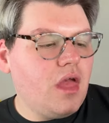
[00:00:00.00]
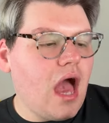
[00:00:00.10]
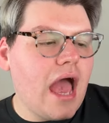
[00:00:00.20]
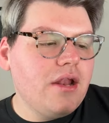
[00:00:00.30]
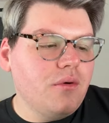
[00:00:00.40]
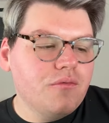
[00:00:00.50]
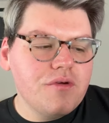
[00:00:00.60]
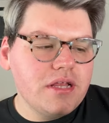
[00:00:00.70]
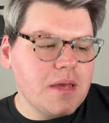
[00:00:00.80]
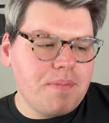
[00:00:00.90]
I don't
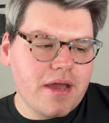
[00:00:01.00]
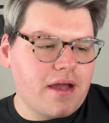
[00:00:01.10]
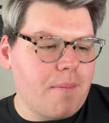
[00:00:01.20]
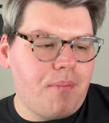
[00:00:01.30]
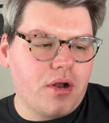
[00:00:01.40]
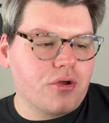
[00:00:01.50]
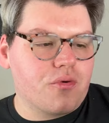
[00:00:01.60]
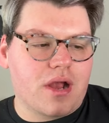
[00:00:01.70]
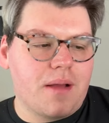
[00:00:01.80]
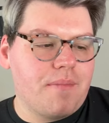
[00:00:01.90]
really pick up on
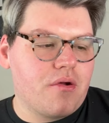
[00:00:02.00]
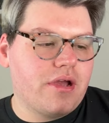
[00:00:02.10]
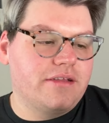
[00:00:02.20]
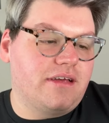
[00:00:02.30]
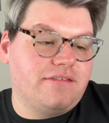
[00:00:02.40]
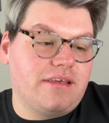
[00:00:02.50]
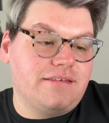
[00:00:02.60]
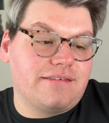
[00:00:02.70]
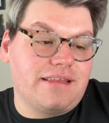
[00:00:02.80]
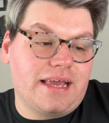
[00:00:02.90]
cranberry. It does say
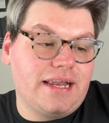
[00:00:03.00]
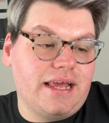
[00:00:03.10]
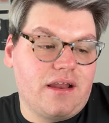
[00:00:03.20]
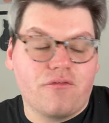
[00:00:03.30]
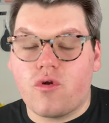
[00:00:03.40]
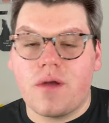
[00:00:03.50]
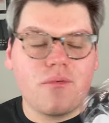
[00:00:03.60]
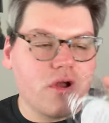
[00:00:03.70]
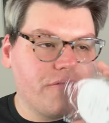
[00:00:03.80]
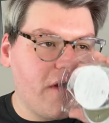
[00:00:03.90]
slight hint of
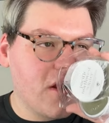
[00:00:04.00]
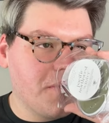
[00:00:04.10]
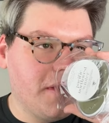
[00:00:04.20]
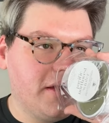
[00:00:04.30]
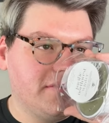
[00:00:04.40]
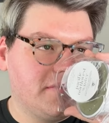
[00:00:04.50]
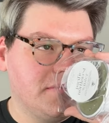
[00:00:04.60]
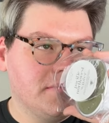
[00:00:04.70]
cranberry in fireplace